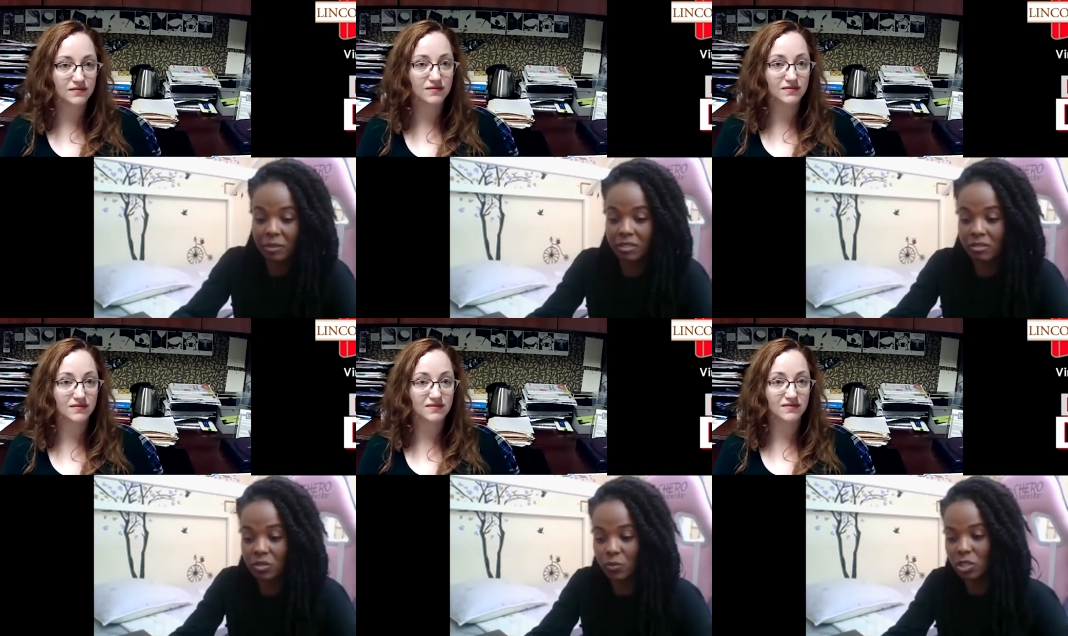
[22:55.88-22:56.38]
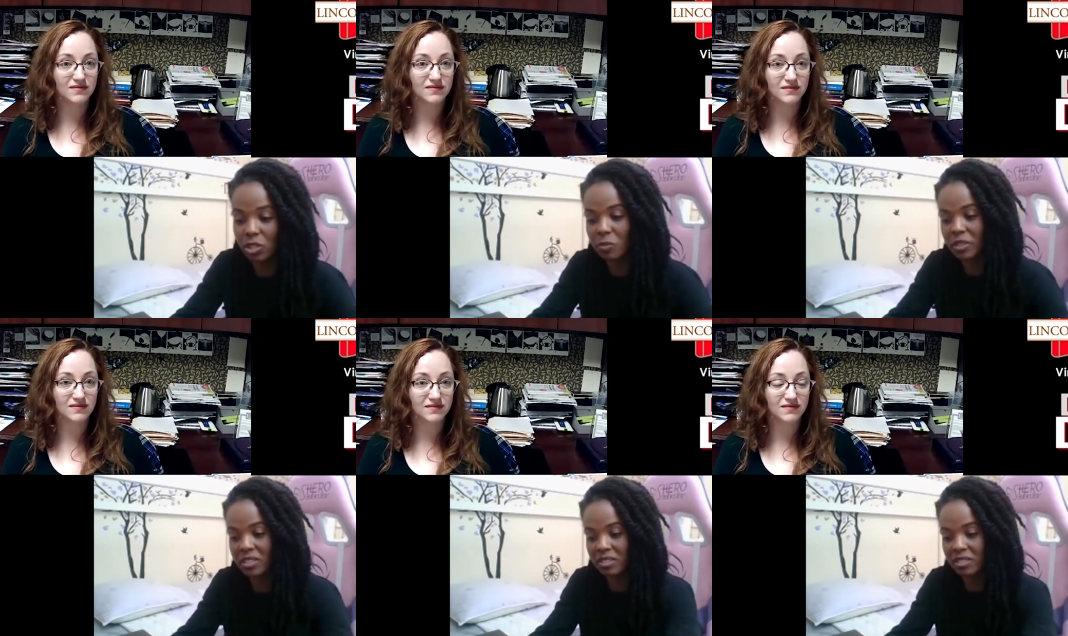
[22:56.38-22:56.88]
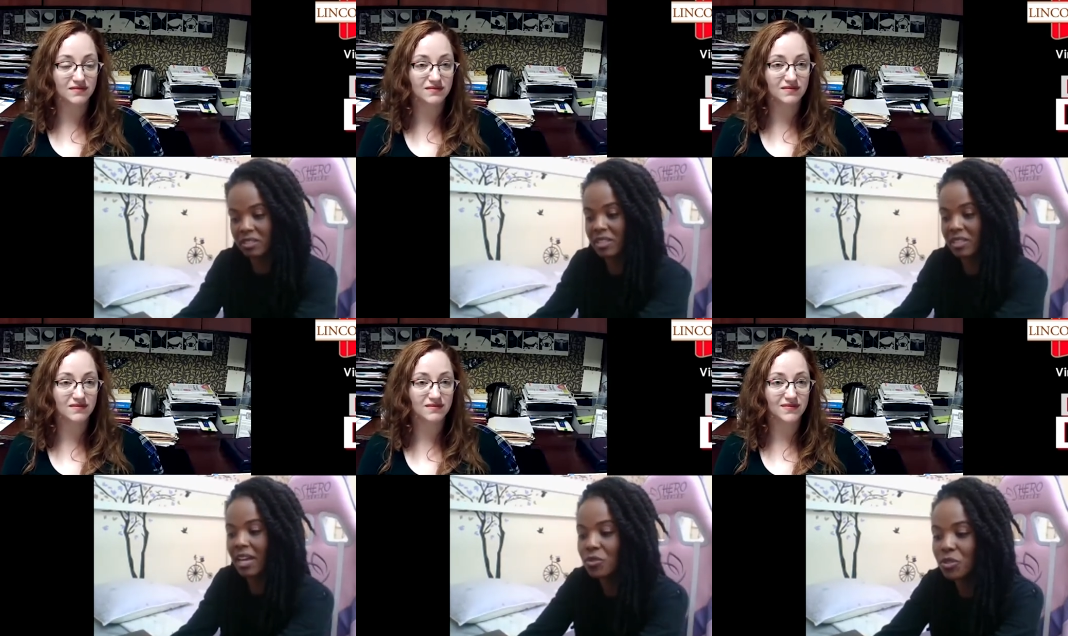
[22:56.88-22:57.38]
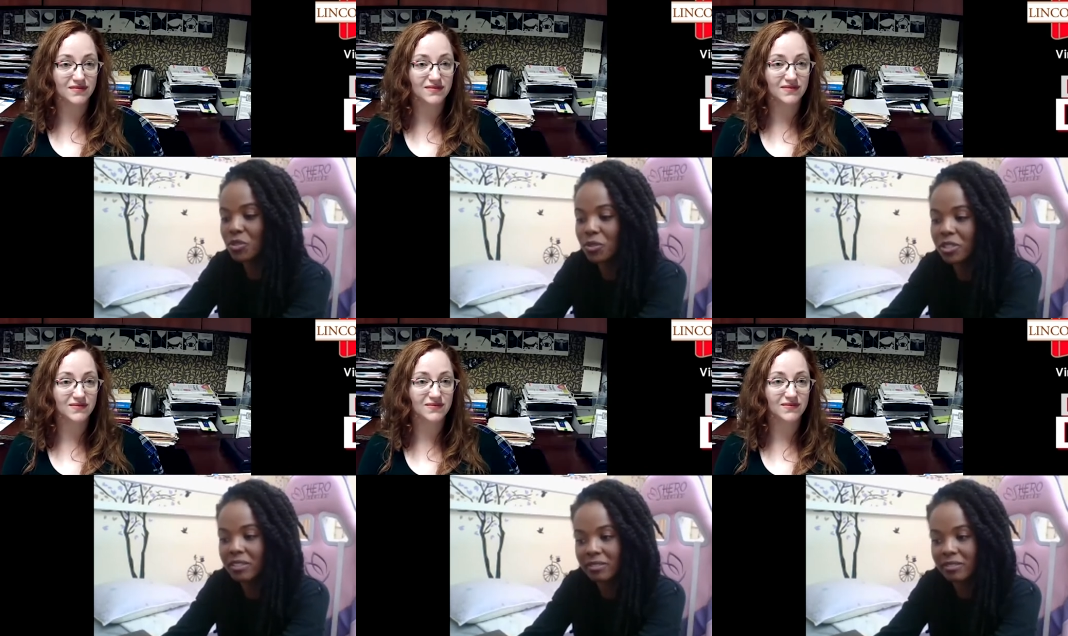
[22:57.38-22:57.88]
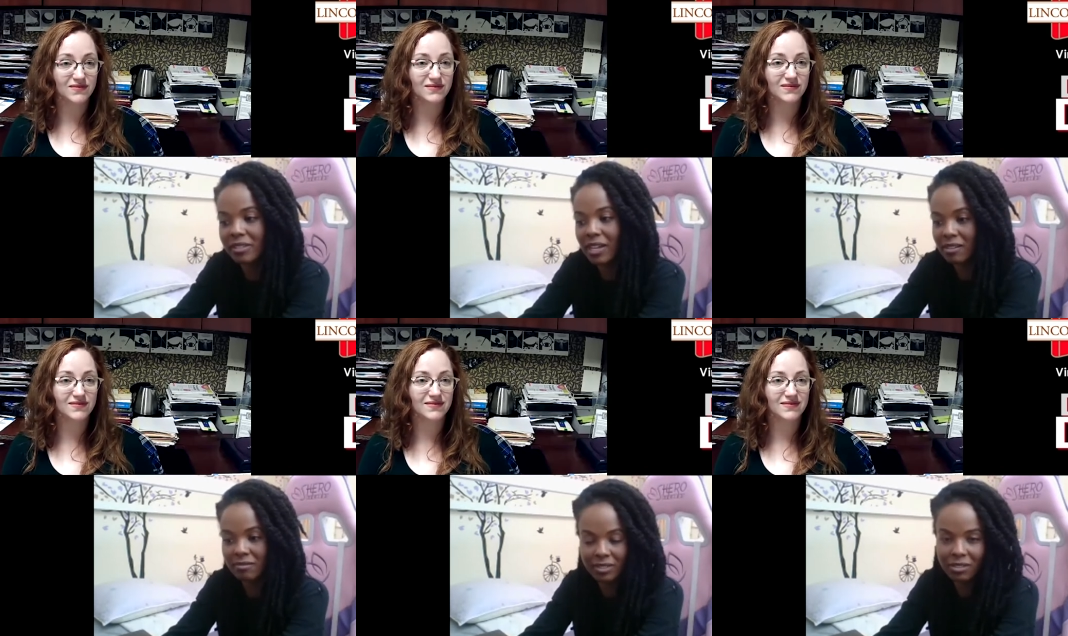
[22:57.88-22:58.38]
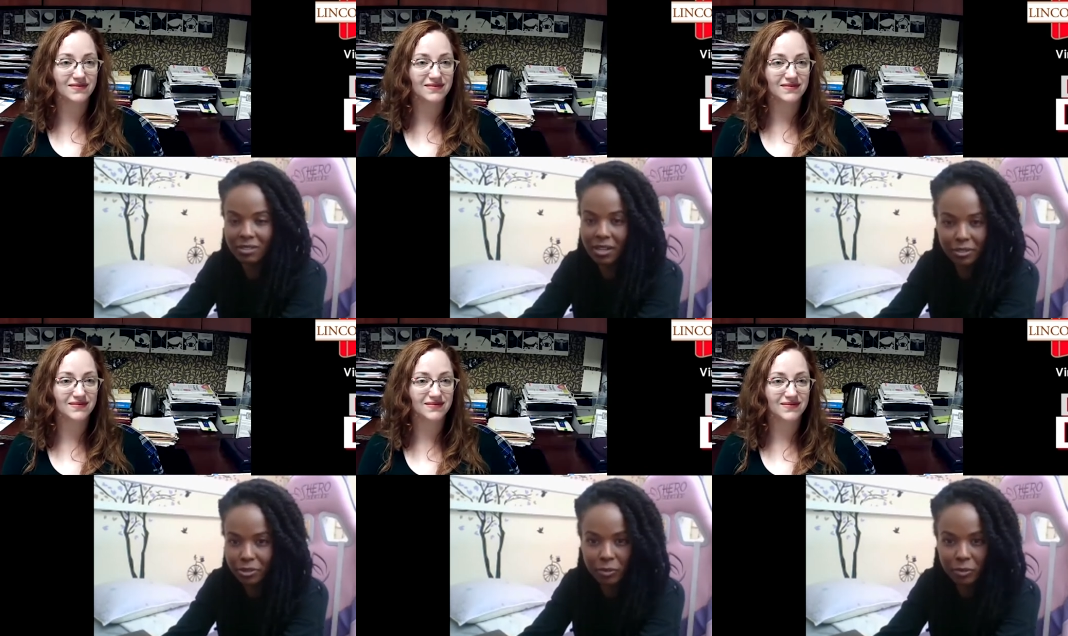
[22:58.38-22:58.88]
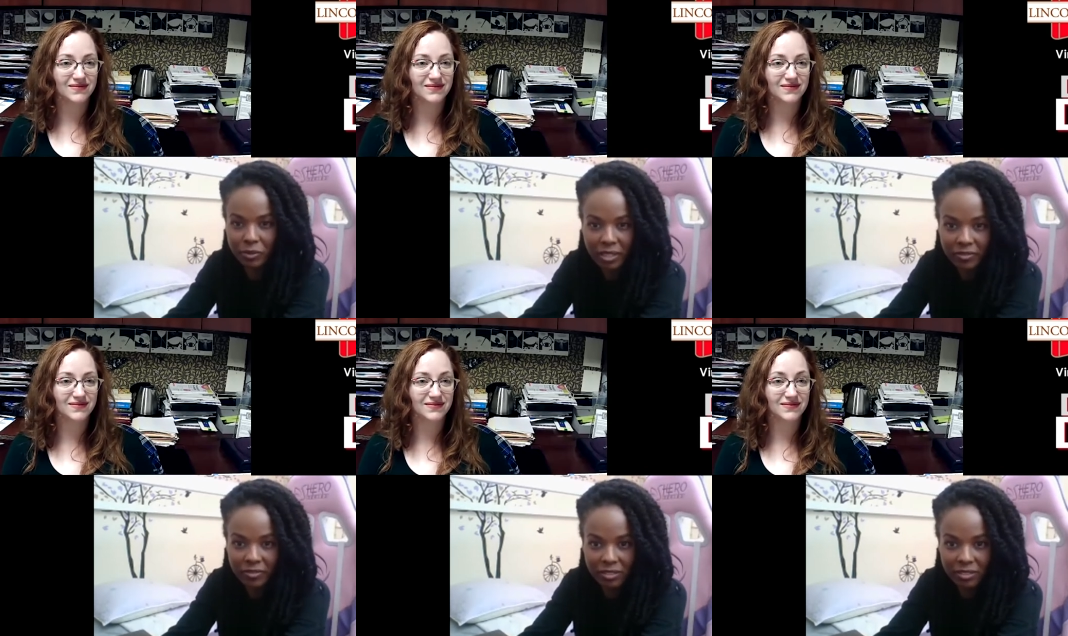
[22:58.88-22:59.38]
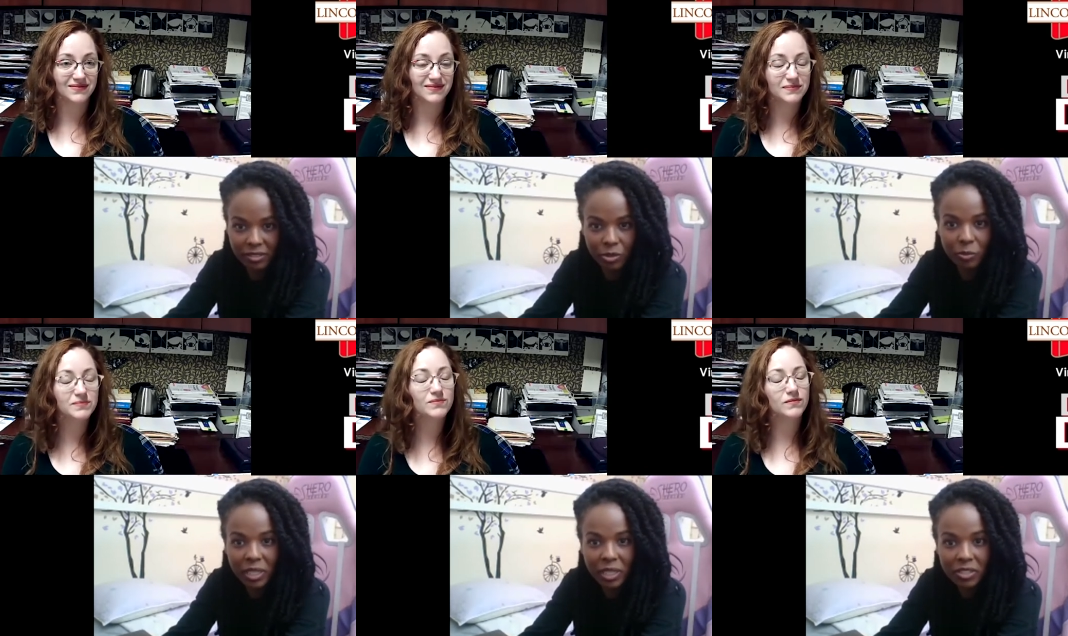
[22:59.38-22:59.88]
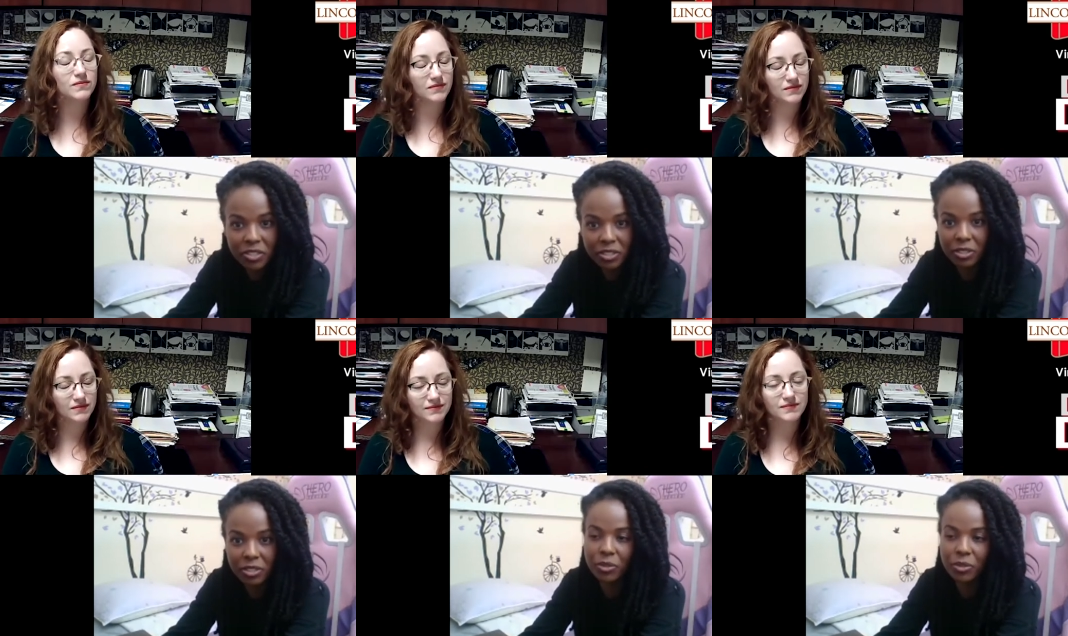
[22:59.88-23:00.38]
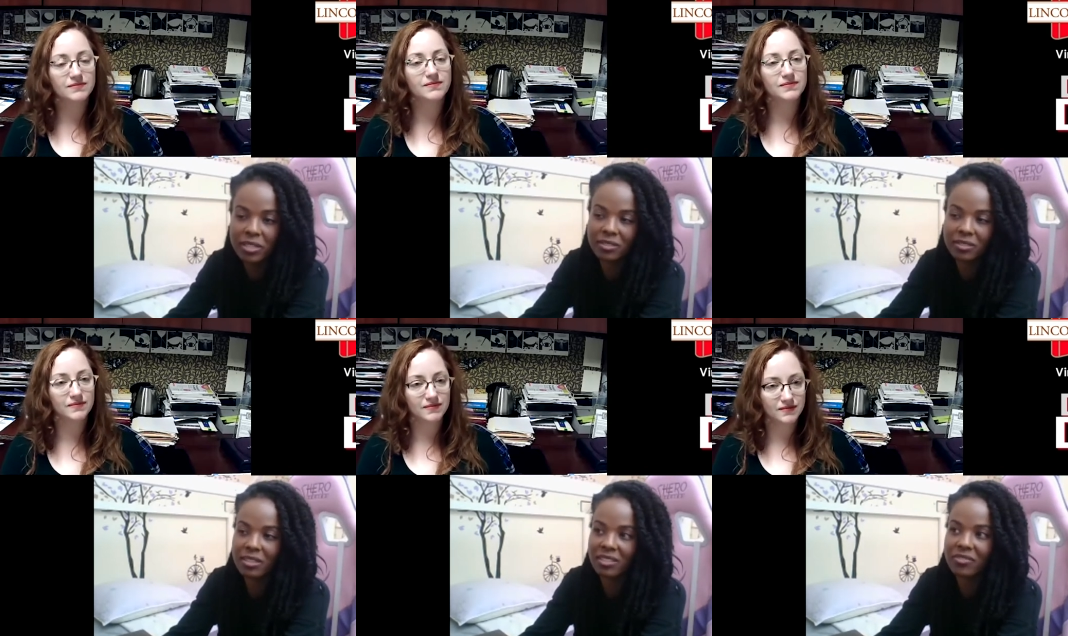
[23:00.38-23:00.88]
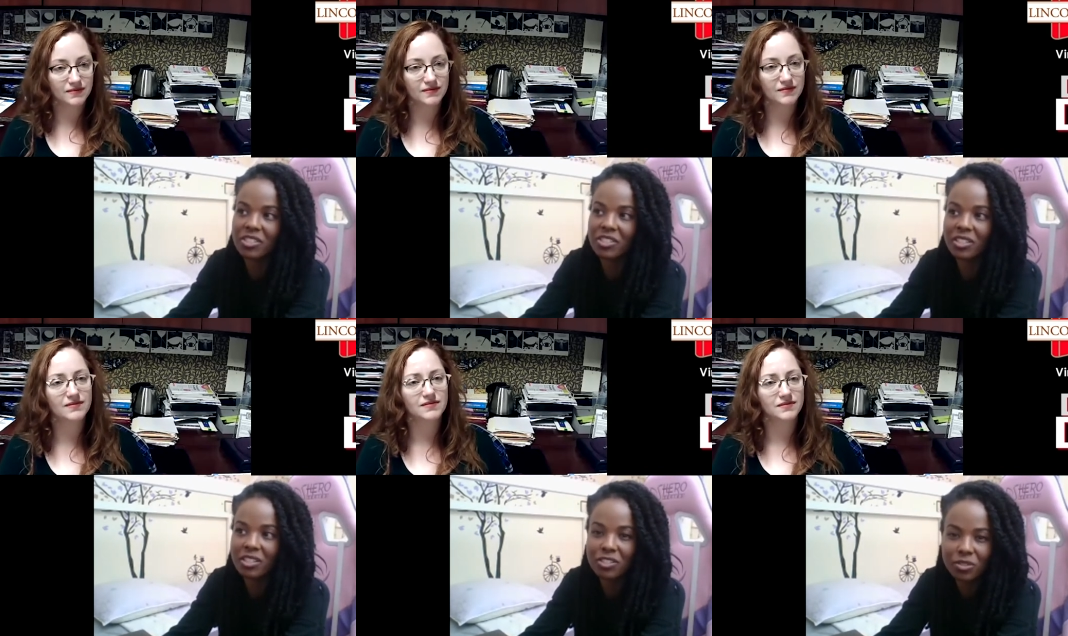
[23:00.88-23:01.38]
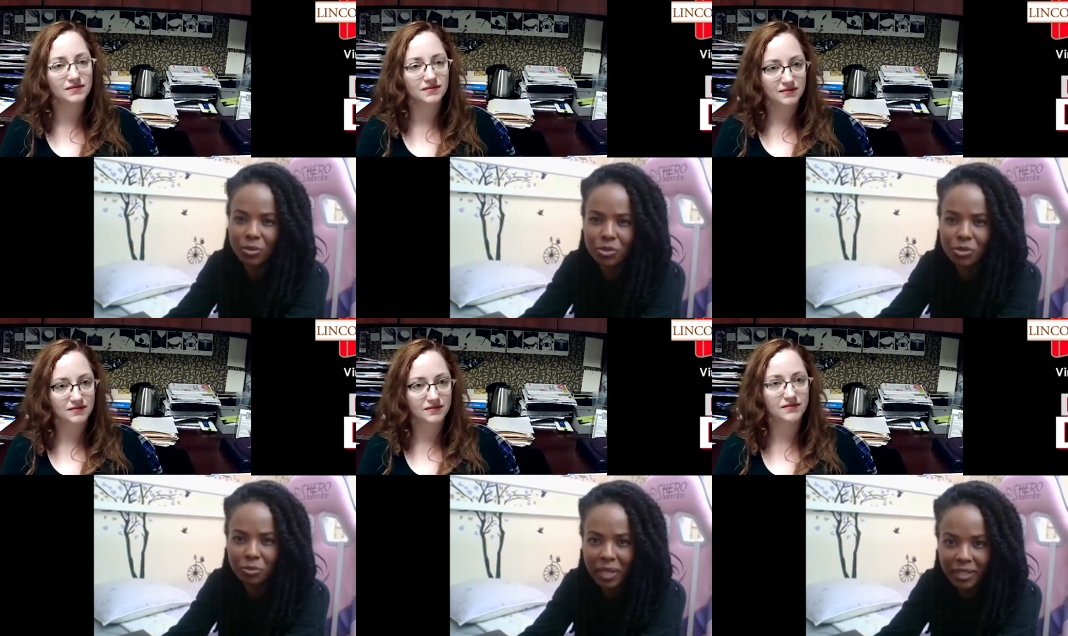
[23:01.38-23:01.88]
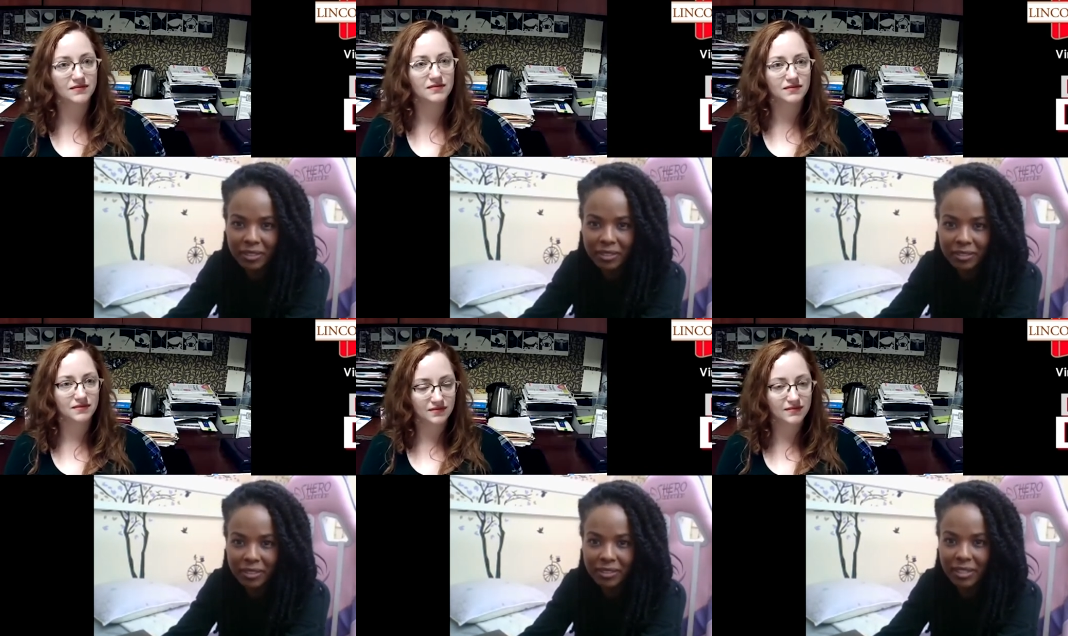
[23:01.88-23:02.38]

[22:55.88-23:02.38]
Speaker 1: this world because it's that New York that, you know, I grew up loving so much, you know, whereas things have changed so dramatically. I